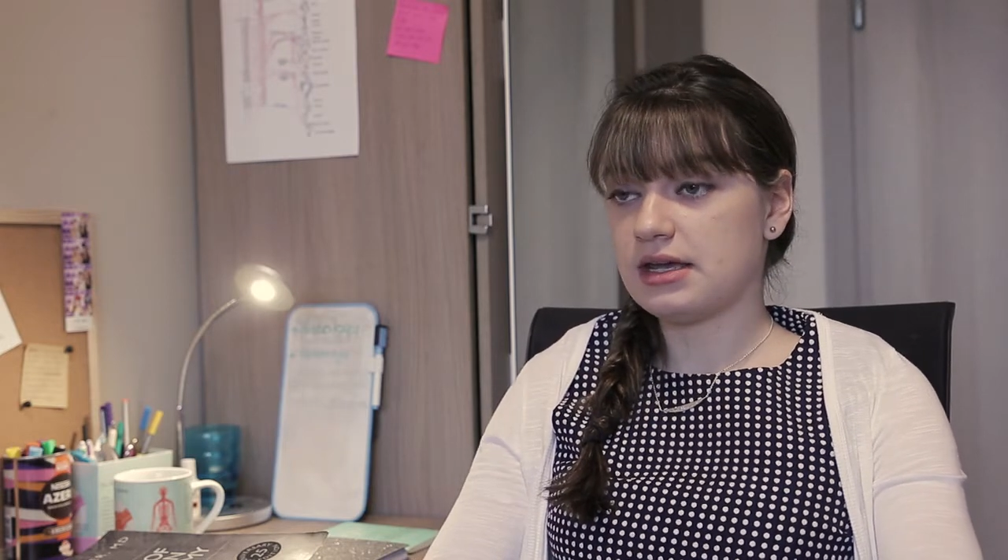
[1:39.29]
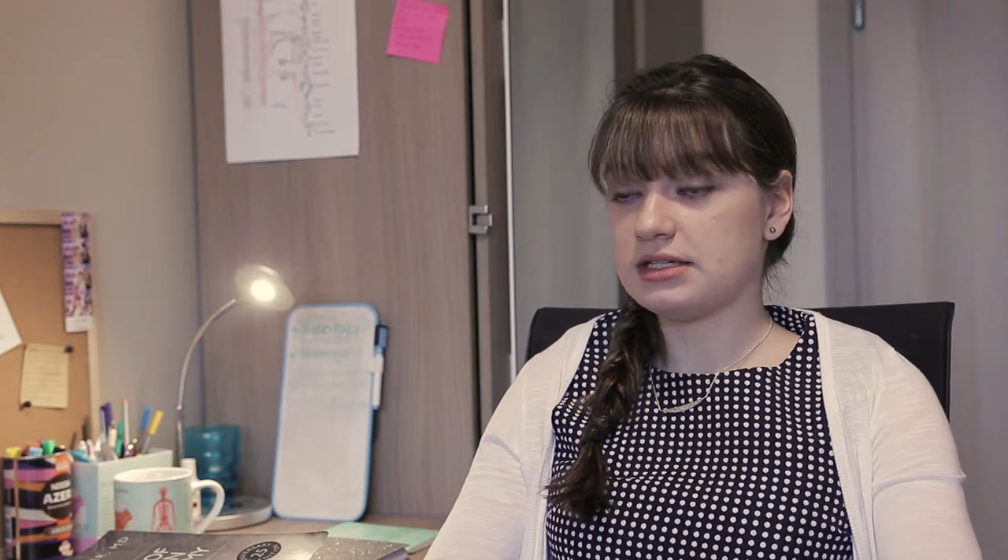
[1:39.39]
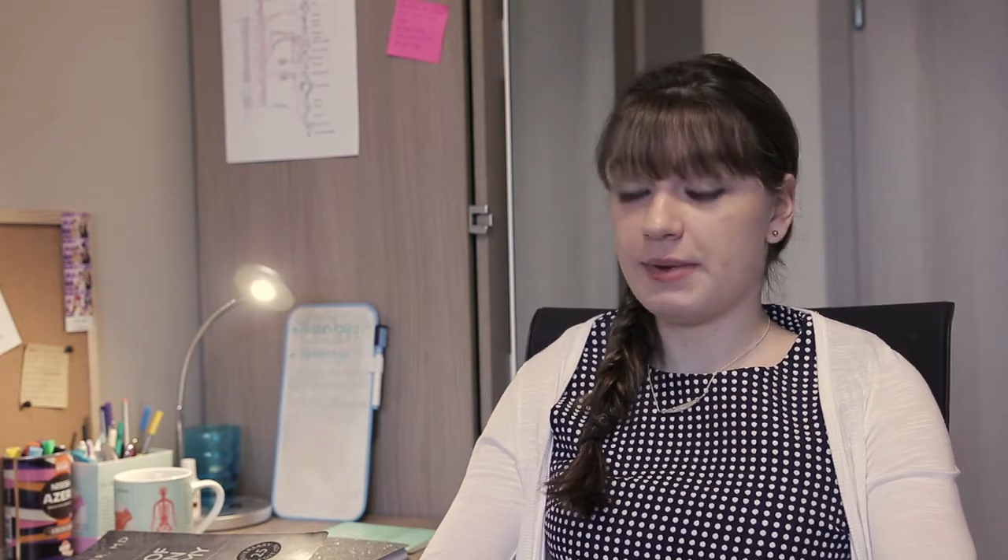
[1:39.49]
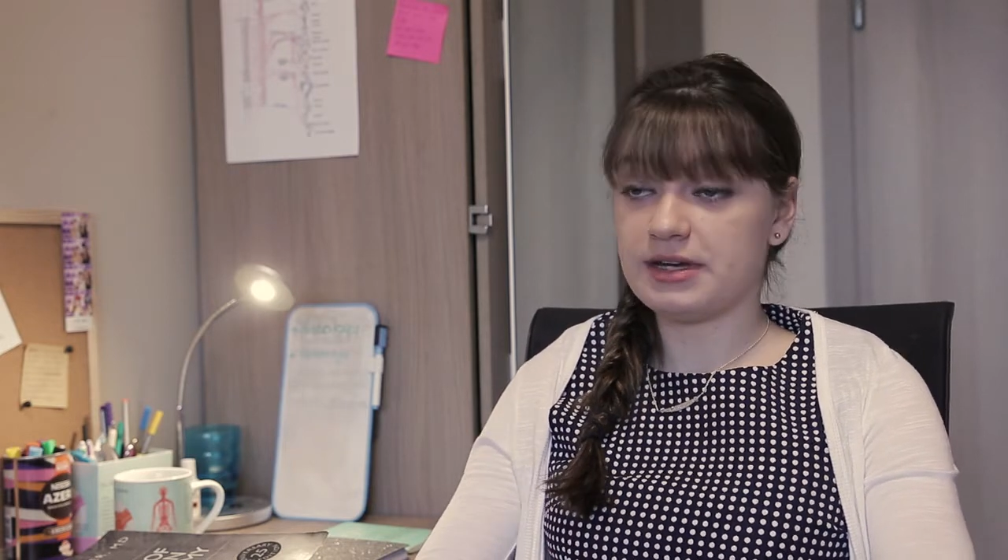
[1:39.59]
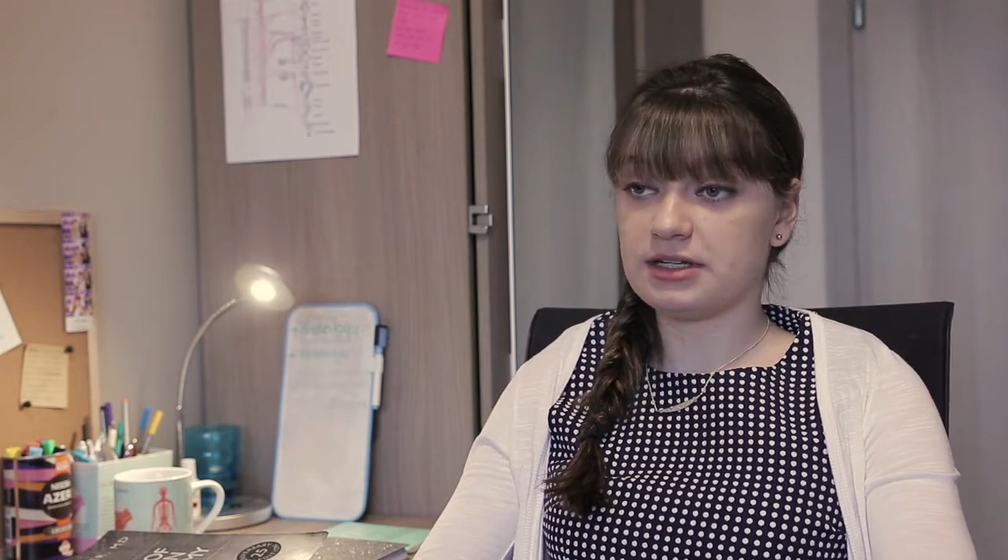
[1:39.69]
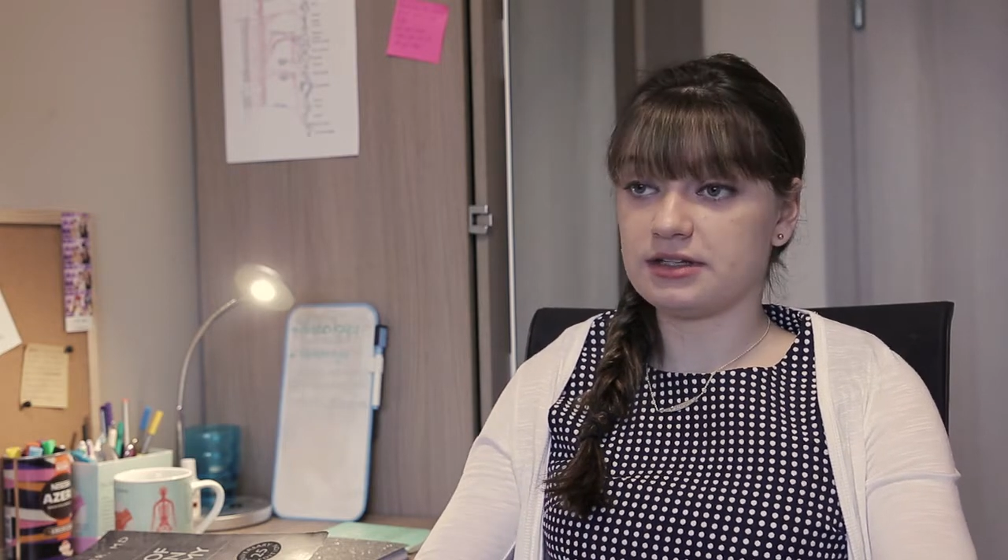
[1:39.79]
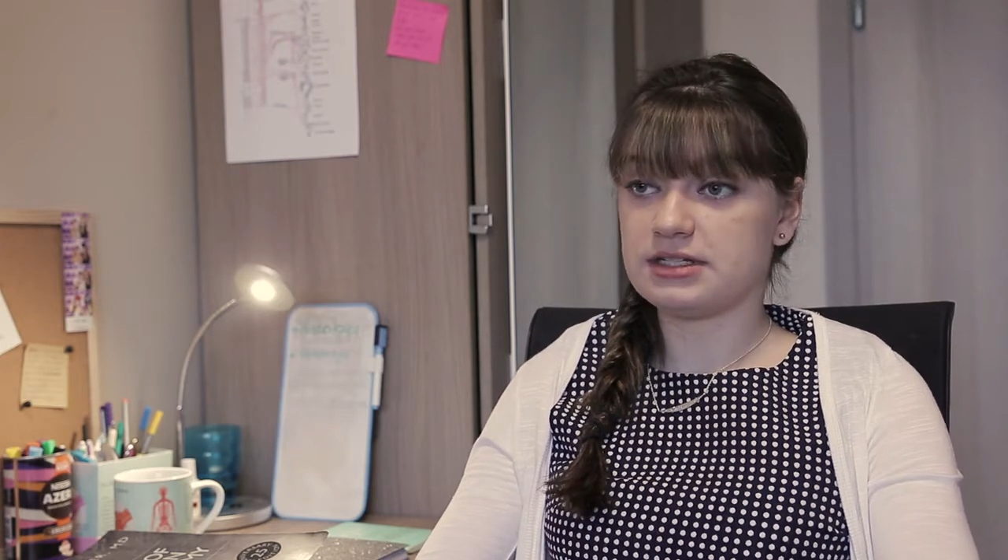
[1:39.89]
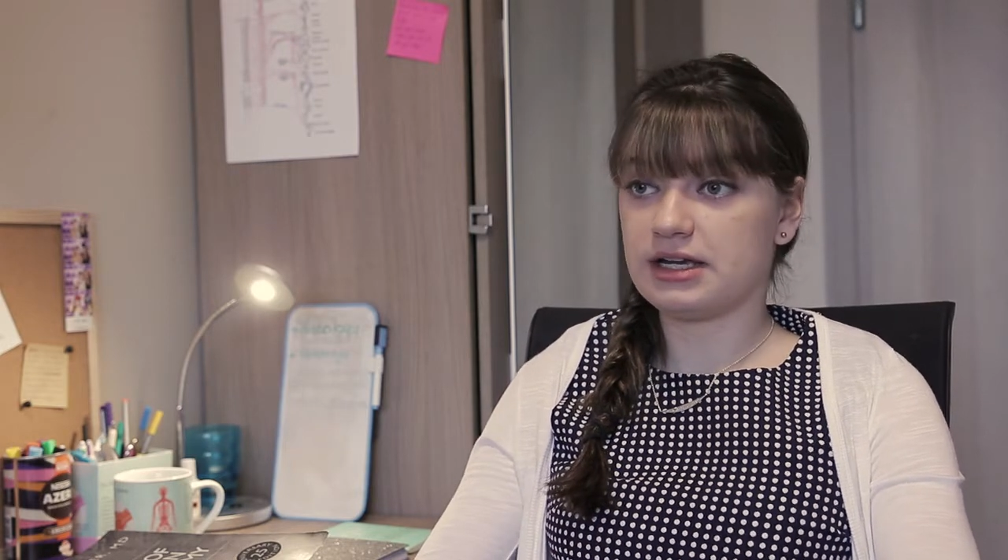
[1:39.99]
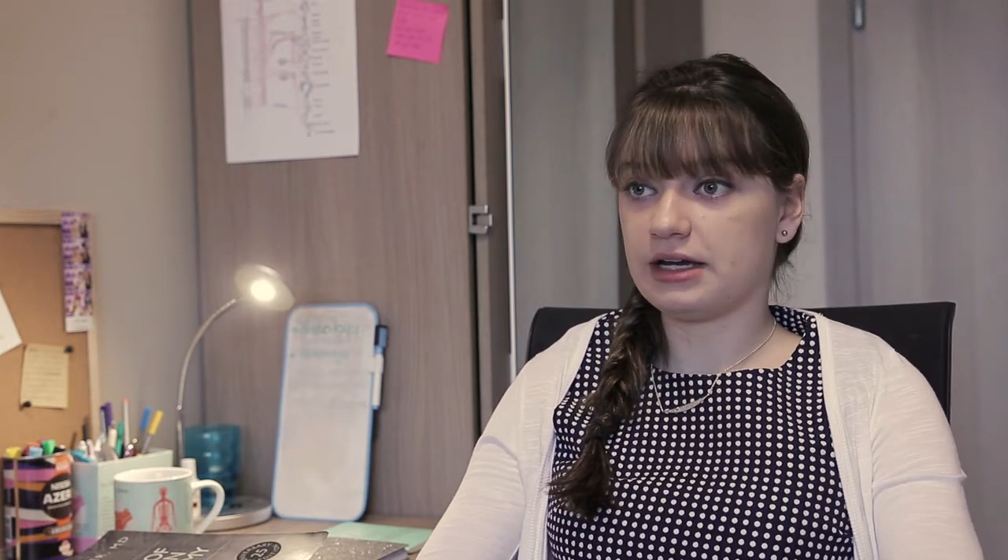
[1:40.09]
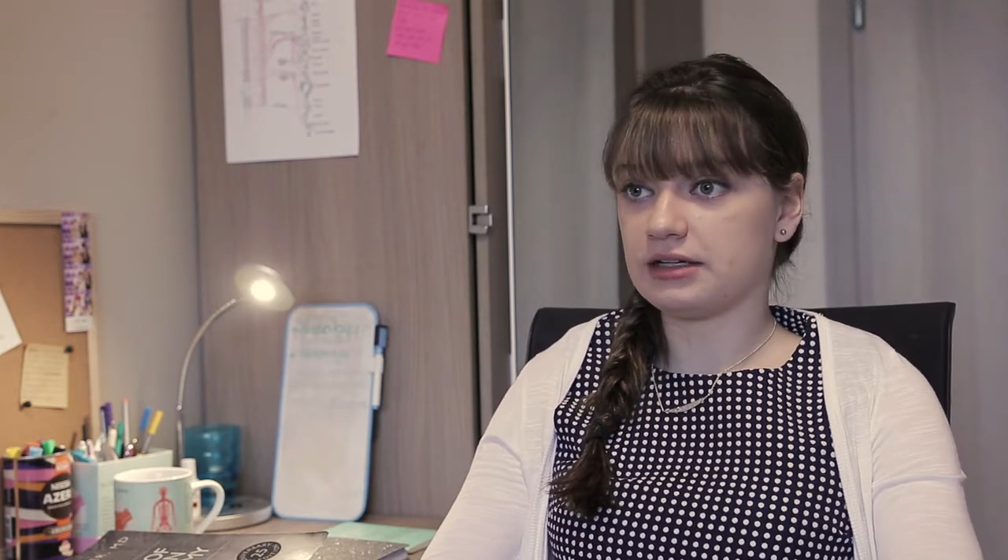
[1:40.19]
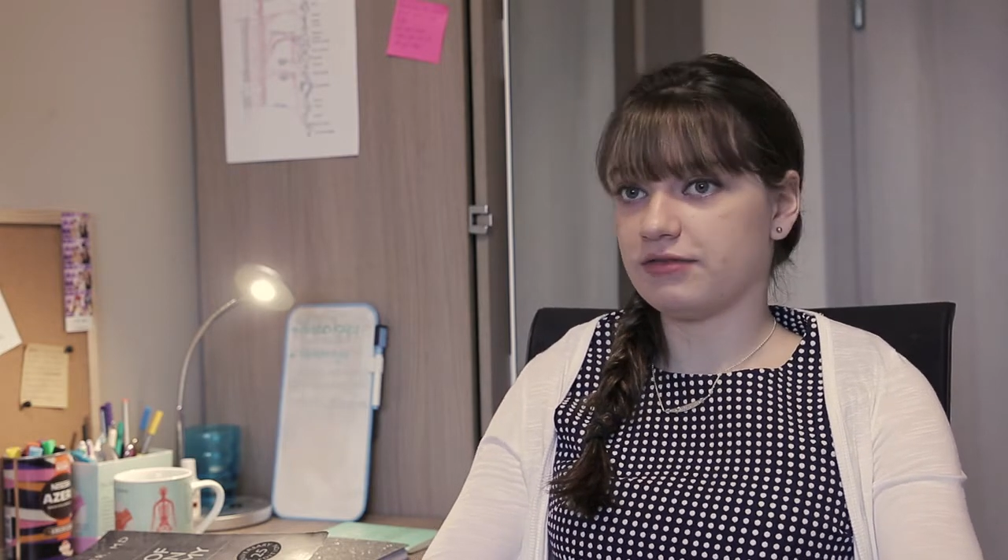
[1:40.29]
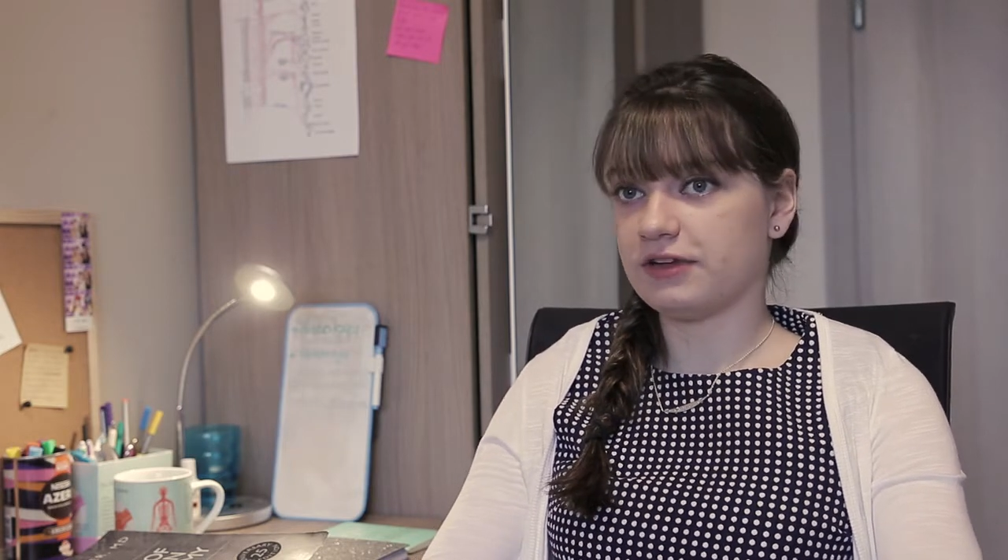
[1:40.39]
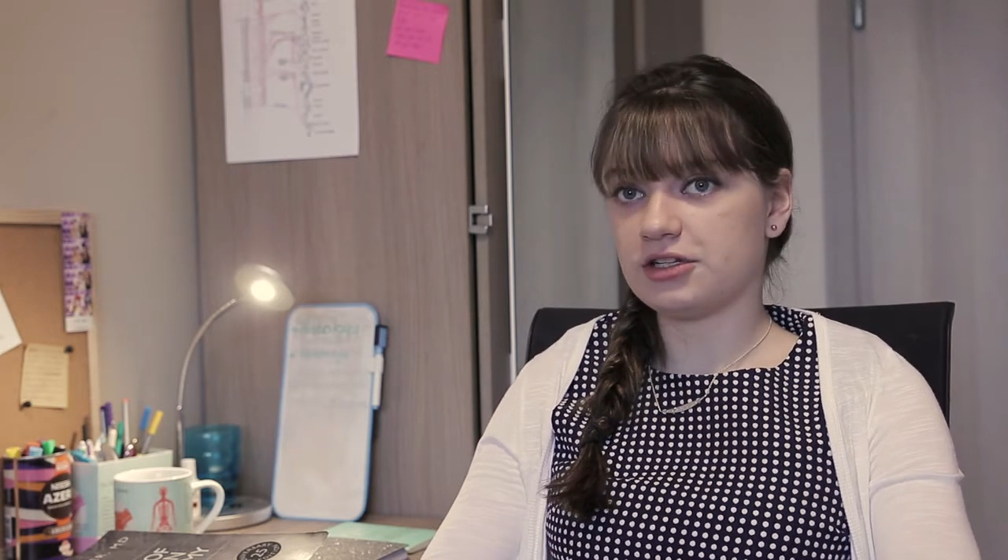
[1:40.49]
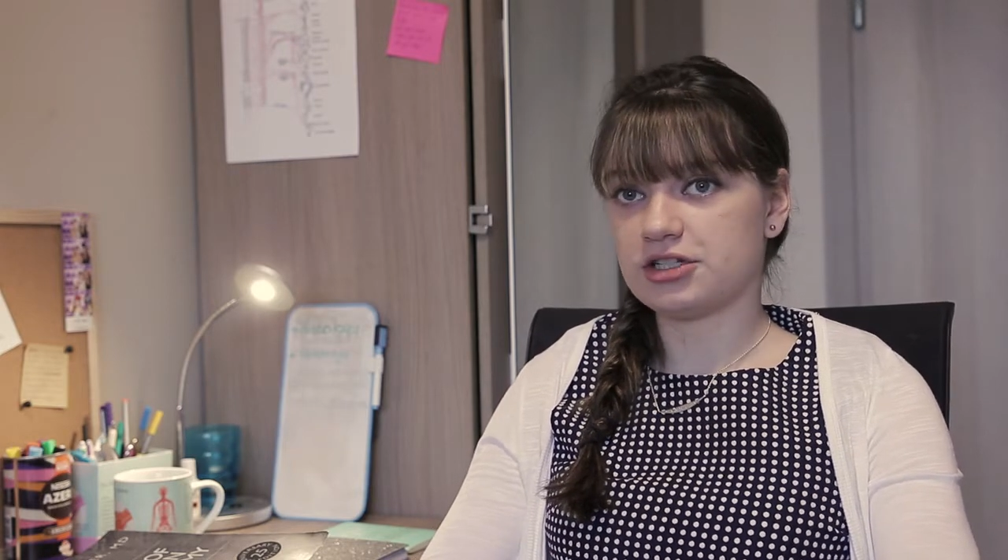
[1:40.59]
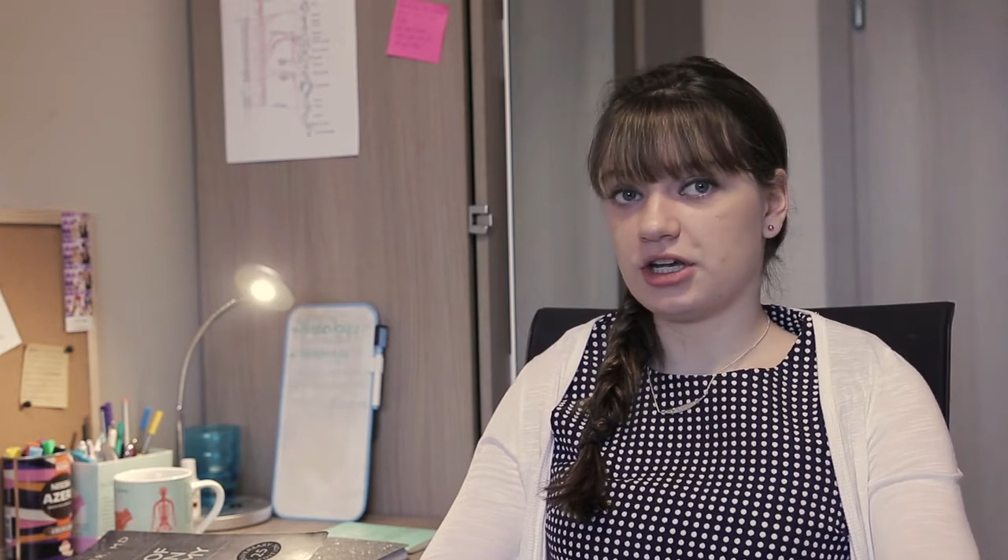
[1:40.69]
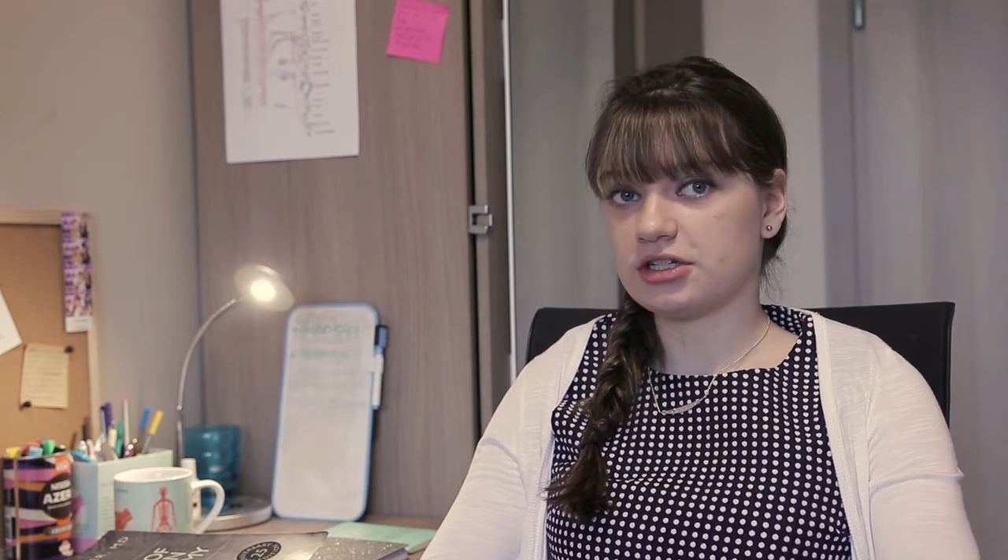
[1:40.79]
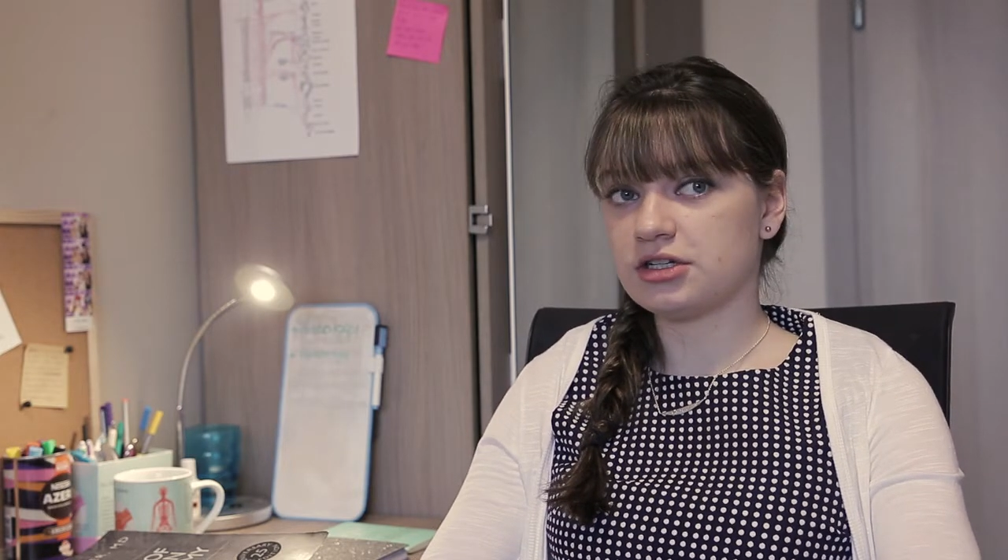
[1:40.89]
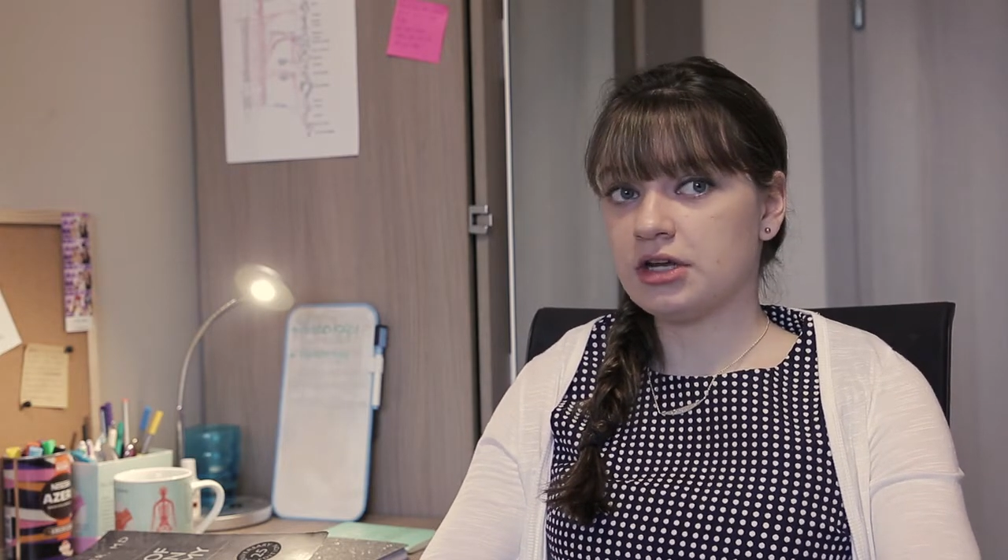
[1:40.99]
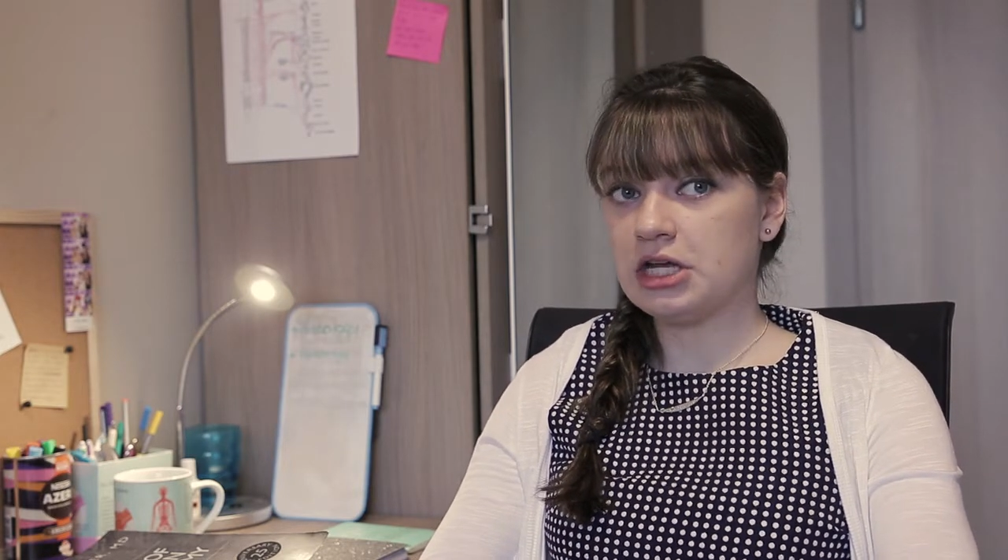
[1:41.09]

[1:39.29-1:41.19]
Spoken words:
Depending on the day, I could finish at